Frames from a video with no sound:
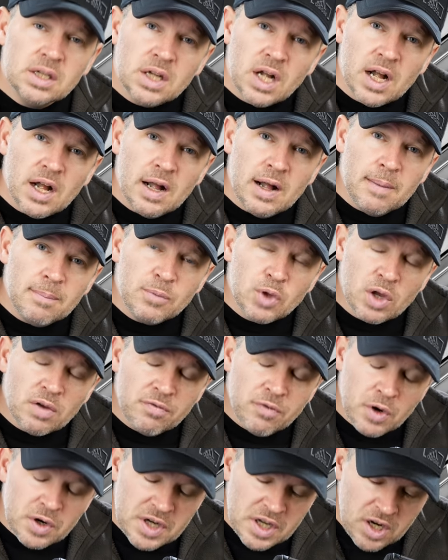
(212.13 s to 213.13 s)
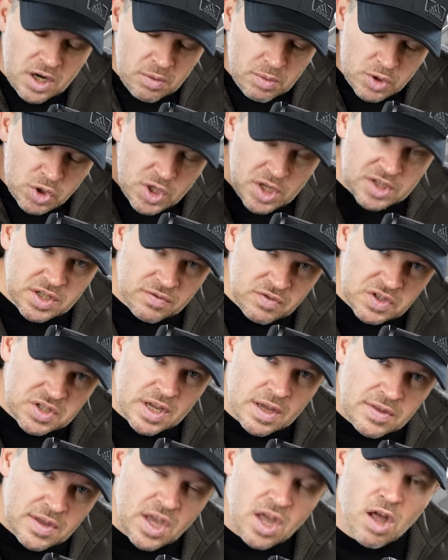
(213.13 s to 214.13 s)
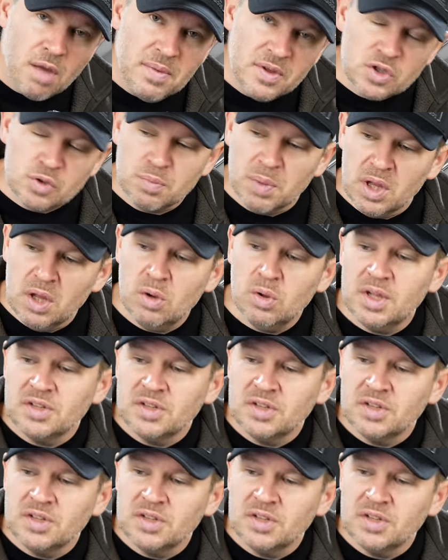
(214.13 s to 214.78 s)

Um, looking forward to hearing what you guys have to say in the comments below.